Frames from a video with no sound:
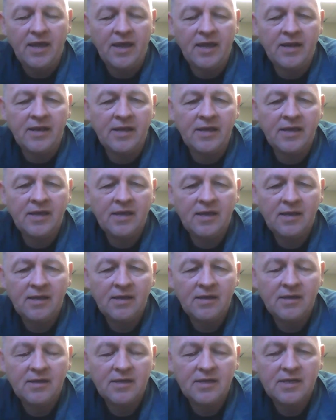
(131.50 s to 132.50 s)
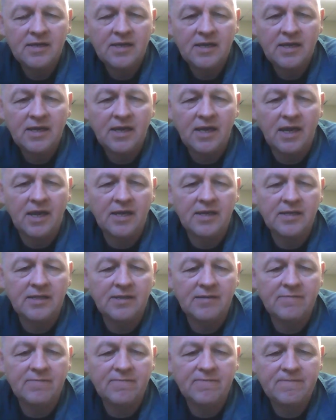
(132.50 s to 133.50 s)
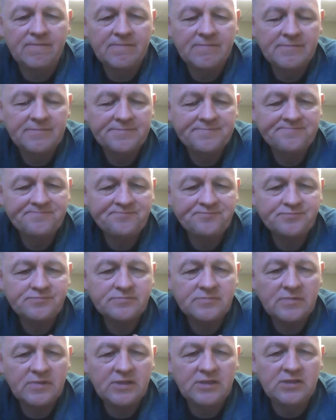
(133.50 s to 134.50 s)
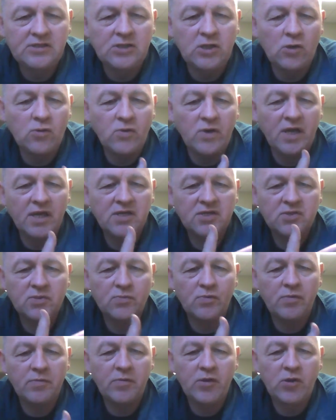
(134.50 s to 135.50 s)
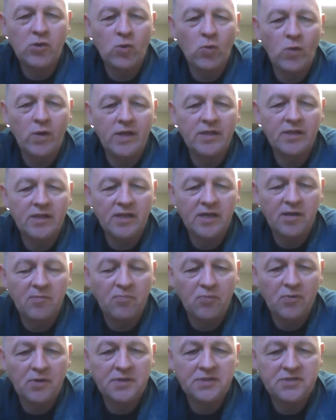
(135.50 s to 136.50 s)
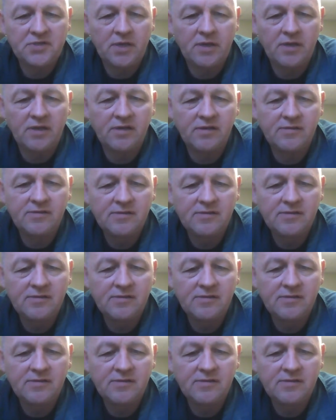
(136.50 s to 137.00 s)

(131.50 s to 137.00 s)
any kind of donation would be greatly appreciated.